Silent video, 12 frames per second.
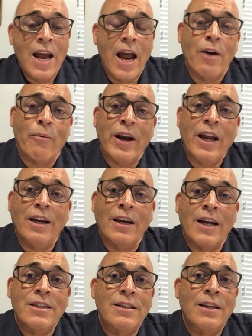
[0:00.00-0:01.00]
and to
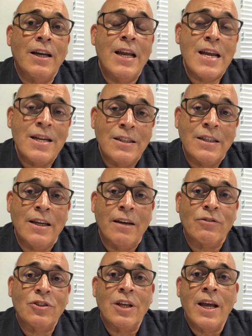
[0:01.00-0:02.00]
recognize that his
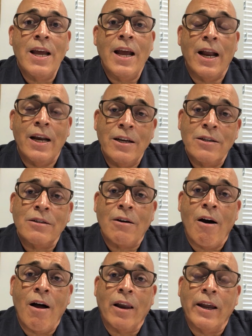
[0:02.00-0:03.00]
gifts and his
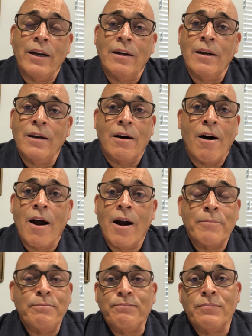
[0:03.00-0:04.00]
calling
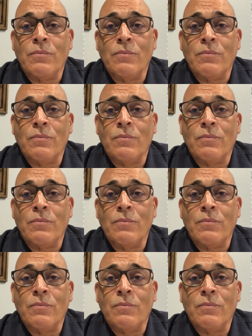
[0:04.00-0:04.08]
are